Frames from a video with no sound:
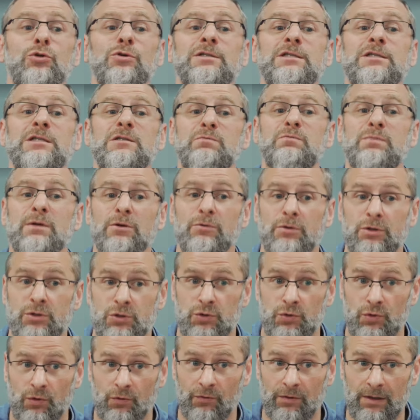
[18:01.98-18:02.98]

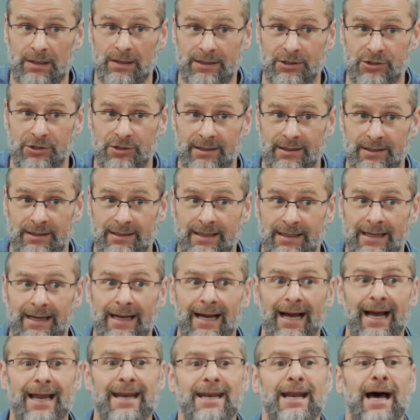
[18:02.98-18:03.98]
spiritual religion
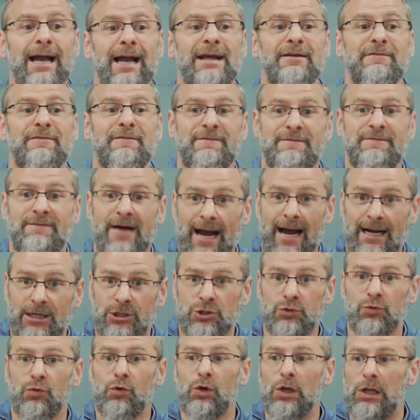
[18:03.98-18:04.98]
and not a
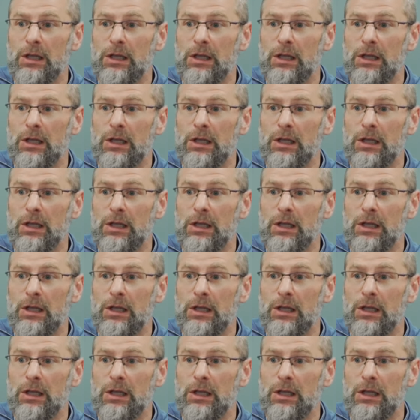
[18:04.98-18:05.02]
factual,